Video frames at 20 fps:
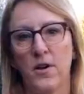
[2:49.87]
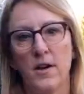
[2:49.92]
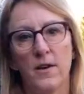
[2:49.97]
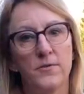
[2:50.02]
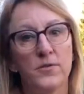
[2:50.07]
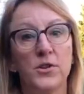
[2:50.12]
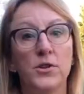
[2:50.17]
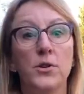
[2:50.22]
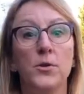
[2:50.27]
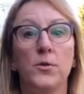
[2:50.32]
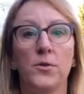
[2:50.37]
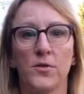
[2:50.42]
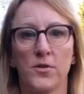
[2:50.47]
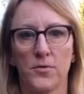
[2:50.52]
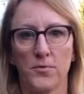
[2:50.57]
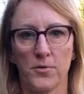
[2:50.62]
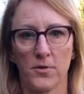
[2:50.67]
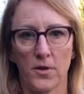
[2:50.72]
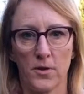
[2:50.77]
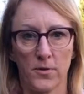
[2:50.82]
have used
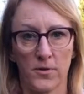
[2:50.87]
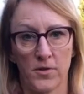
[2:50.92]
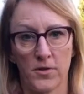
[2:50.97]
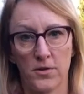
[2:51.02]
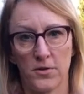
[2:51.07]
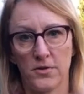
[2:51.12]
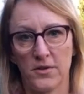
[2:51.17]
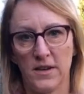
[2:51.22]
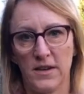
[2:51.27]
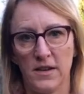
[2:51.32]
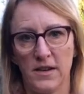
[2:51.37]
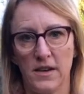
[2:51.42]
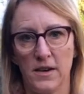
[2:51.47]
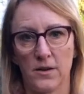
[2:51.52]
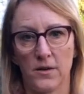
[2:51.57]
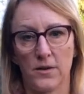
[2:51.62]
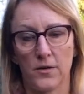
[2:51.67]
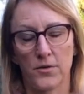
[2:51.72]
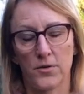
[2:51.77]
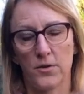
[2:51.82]
for those 13
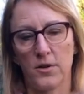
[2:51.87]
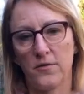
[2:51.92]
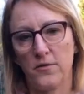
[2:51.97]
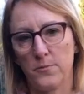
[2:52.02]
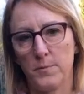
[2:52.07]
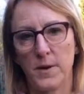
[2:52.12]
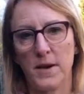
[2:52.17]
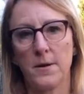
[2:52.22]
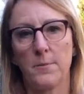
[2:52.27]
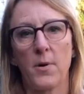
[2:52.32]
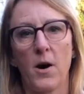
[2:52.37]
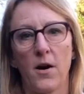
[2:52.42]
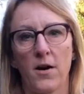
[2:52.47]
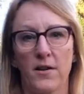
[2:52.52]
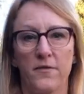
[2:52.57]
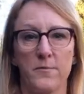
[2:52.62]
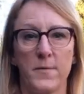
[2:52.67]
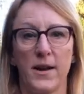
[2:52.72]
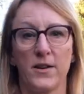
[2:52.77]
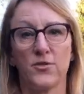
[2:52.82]
years or have been a part
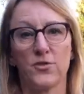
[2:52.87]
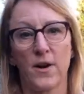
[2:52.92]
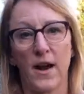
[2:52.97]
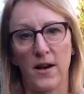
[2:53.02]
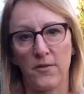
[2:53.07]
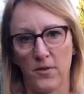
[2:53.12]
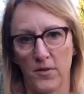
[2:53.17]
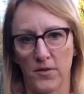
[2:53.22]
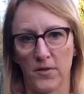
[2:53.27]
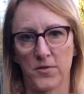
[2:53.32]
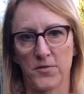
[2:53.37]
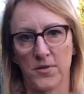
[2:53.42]
of my travels